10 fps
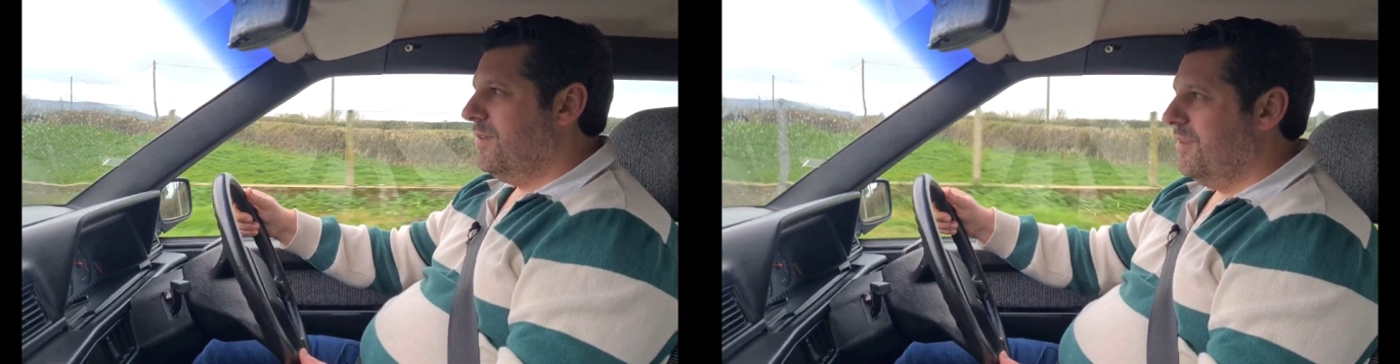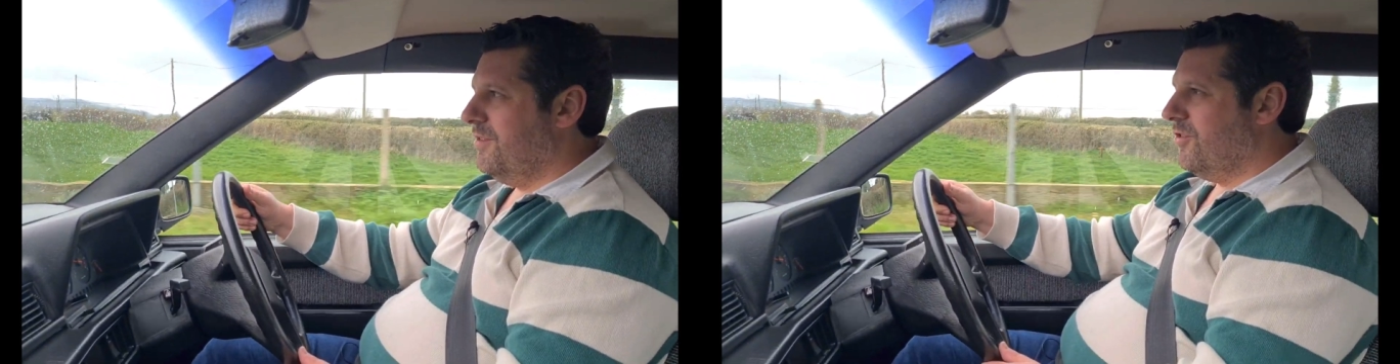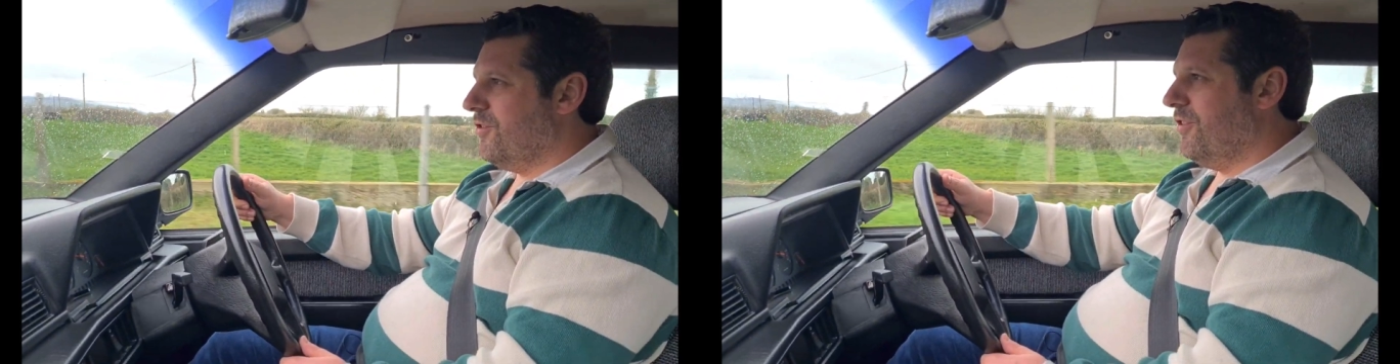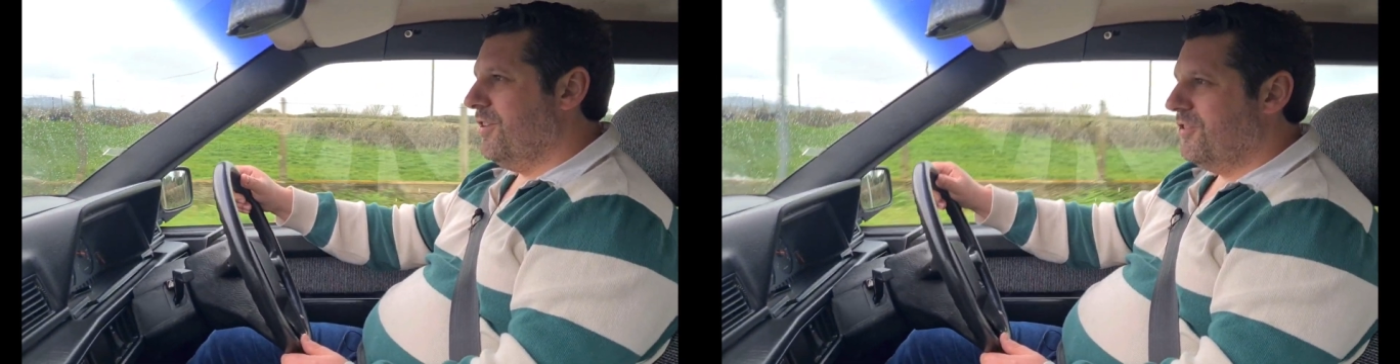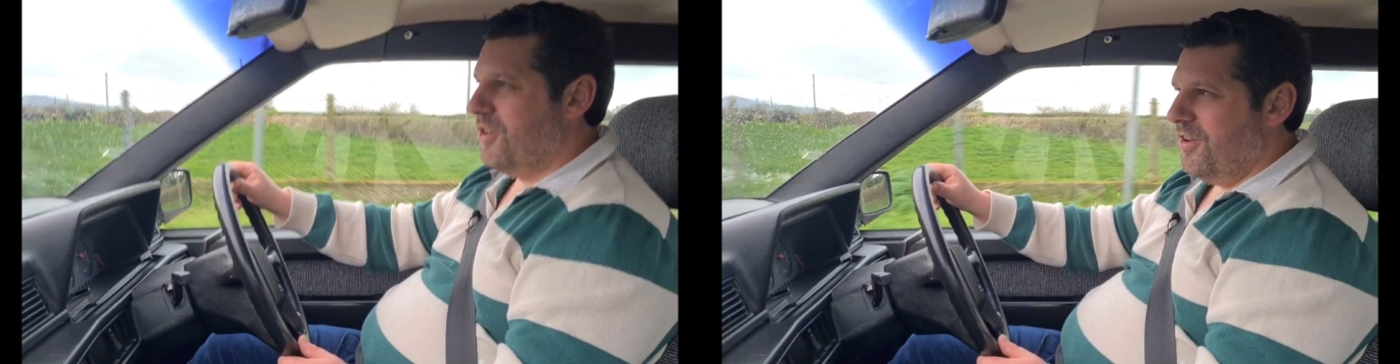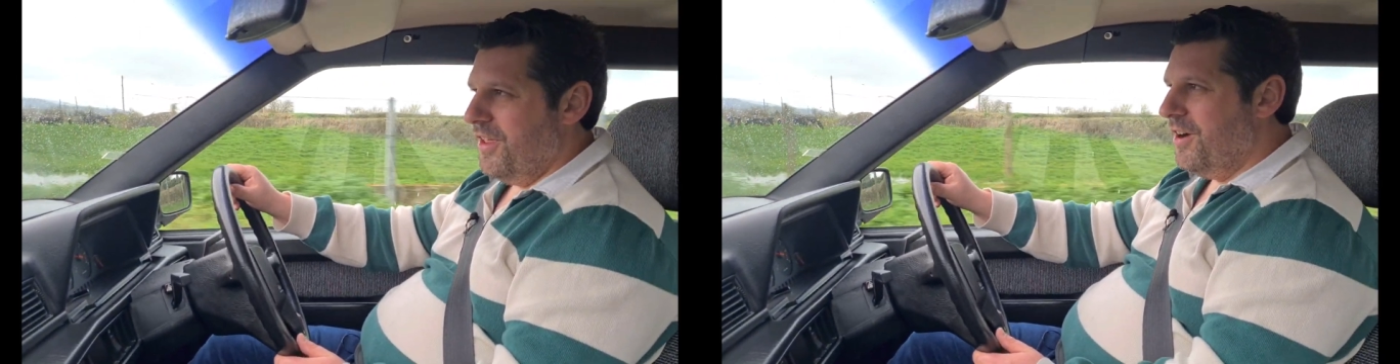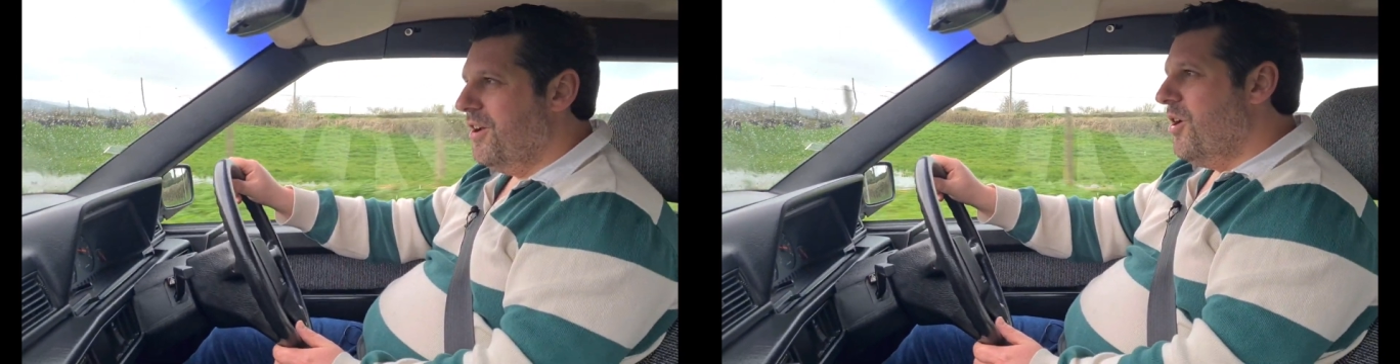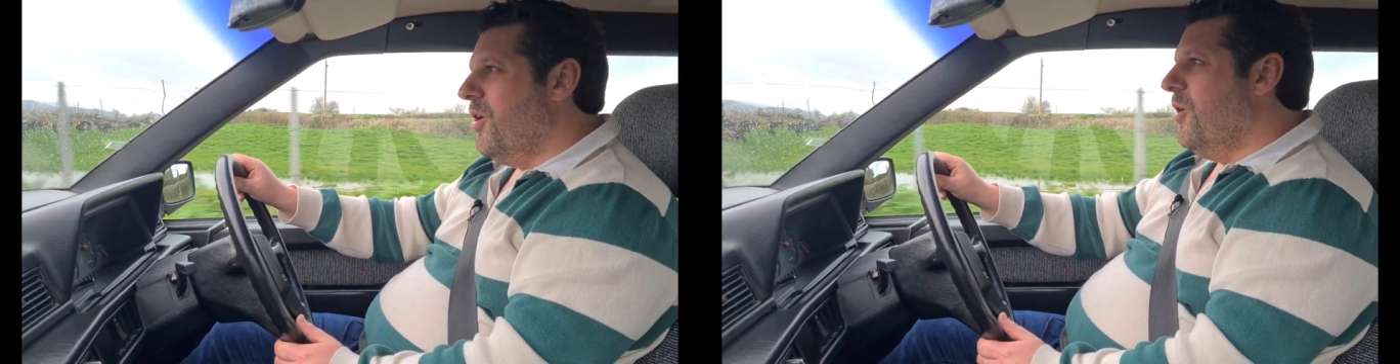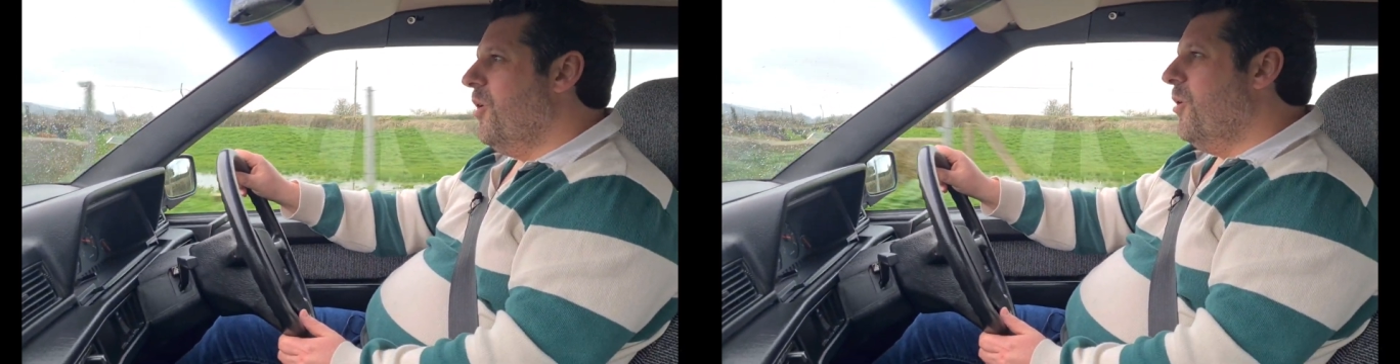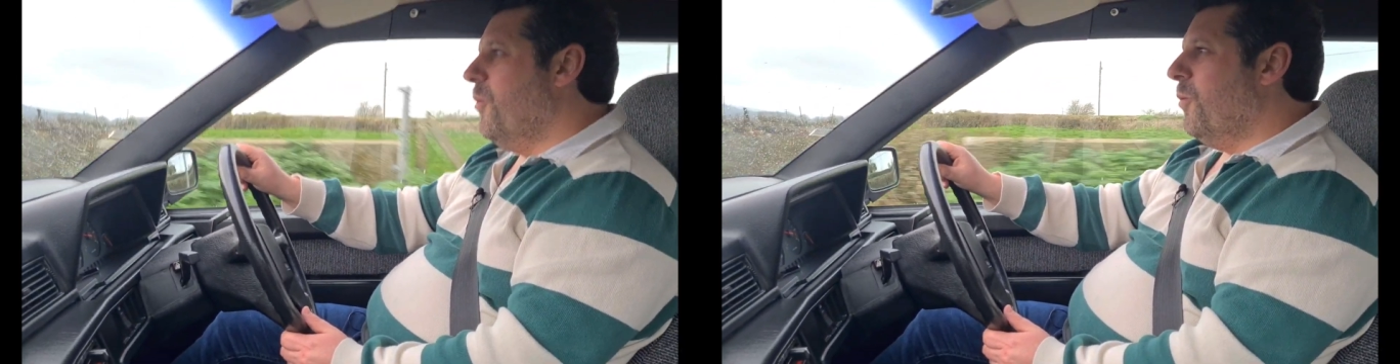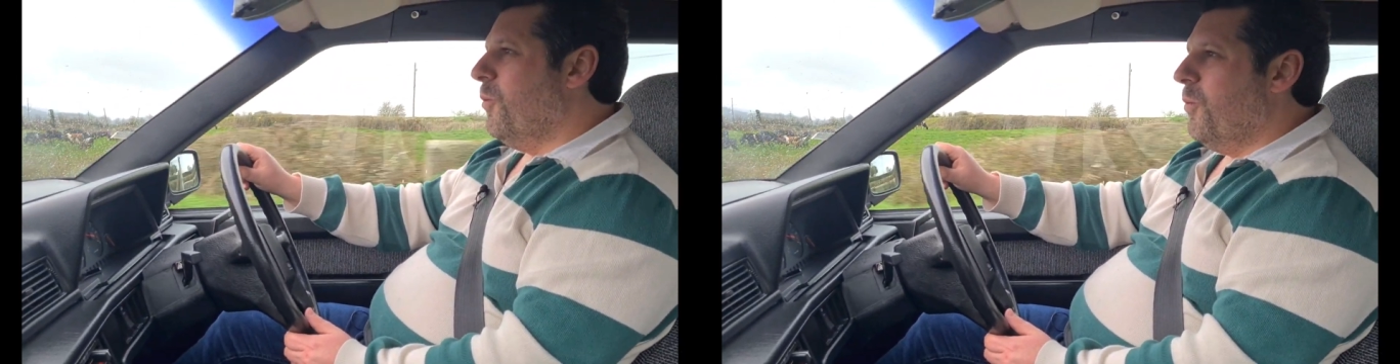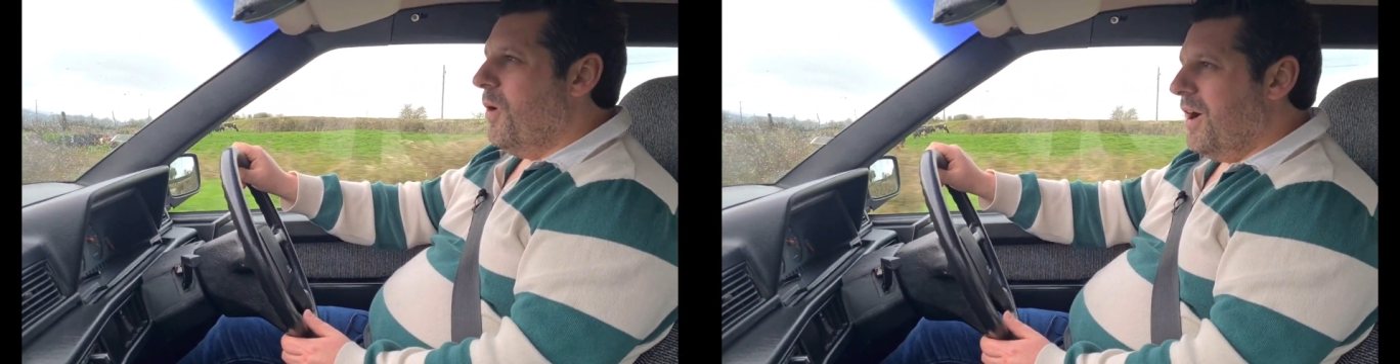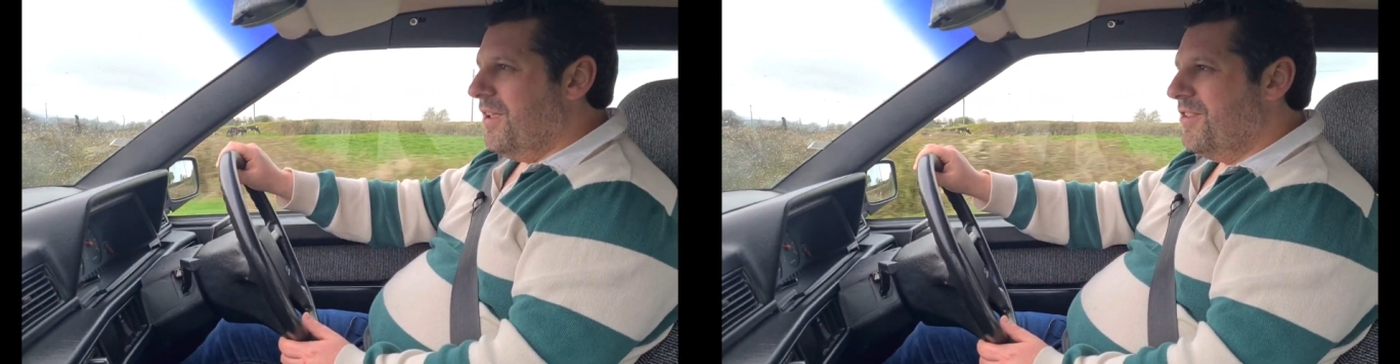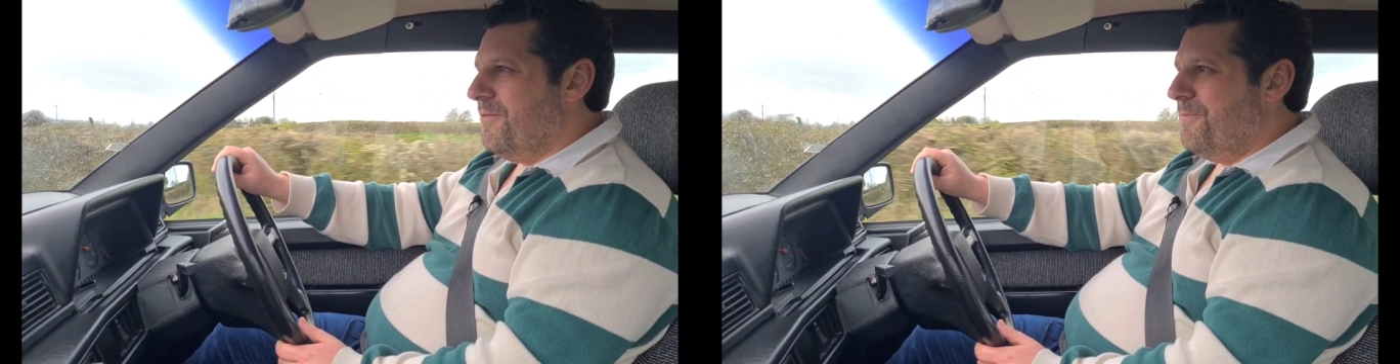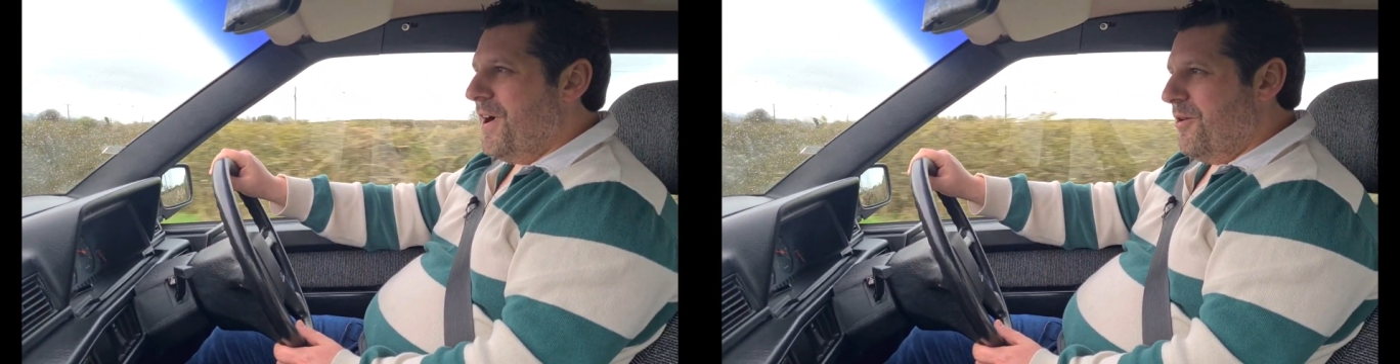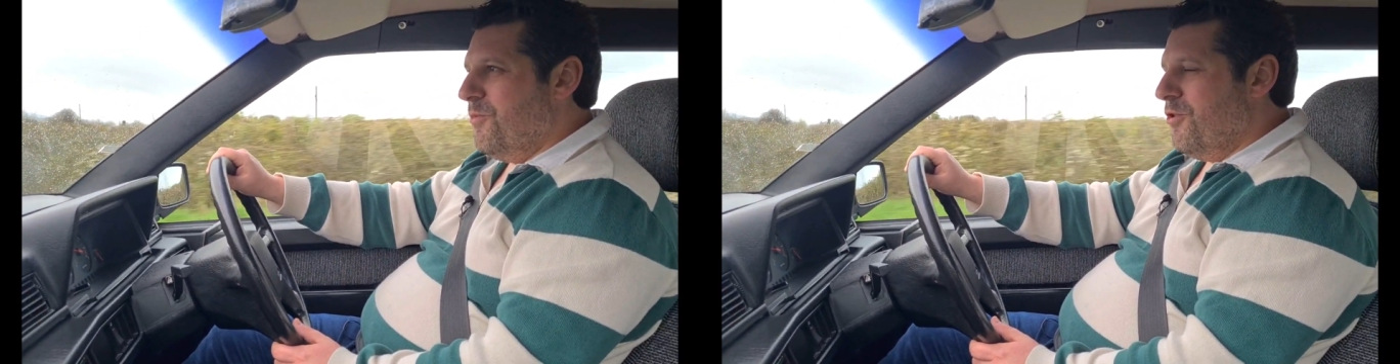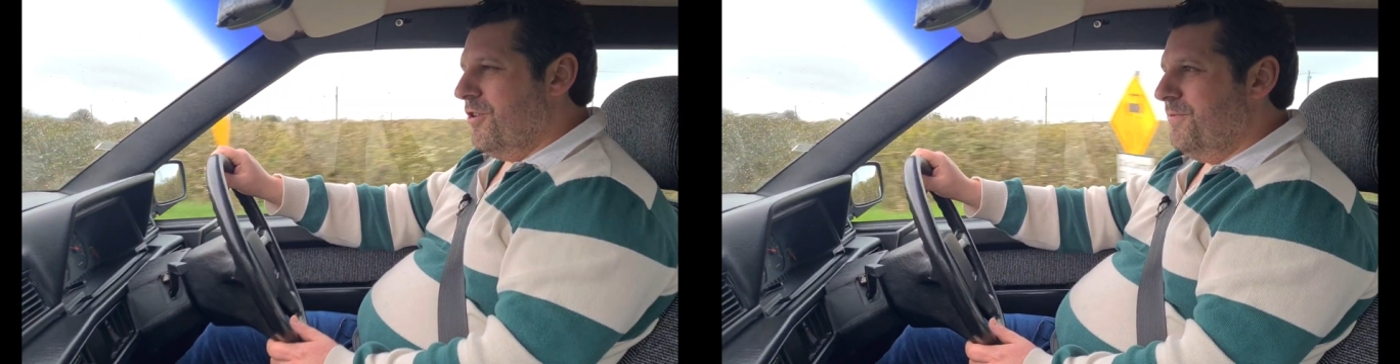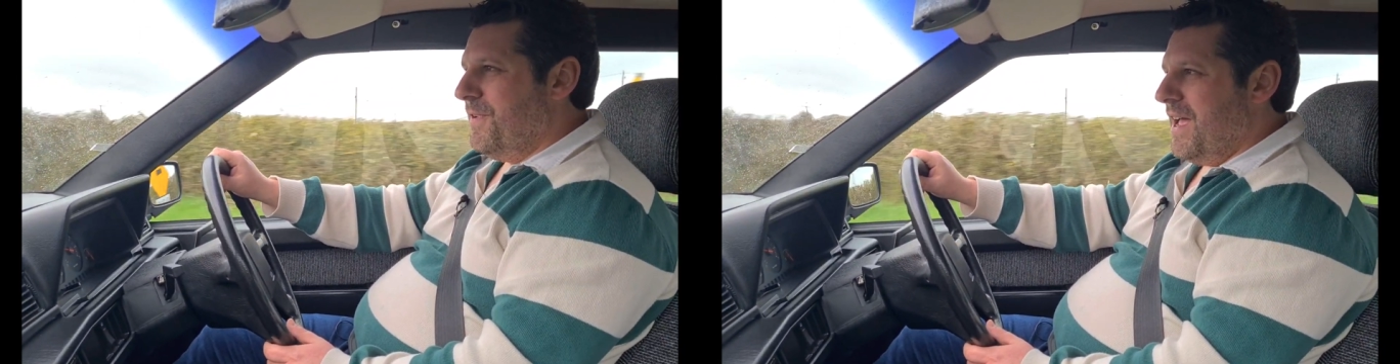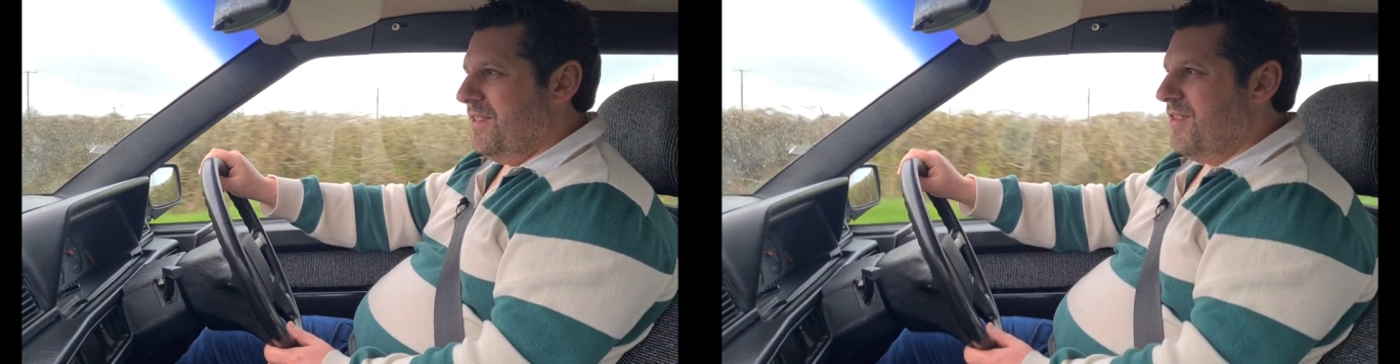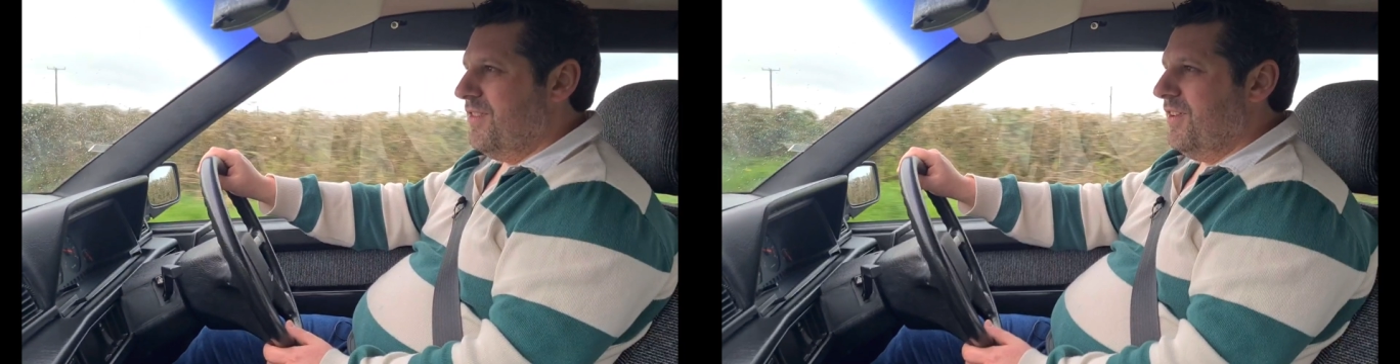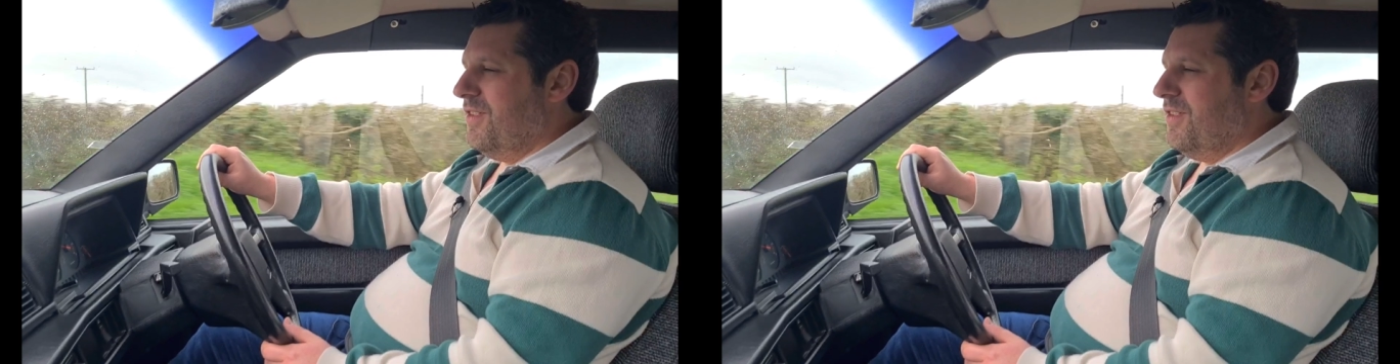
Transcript: just going around the turn there, was far more advanced.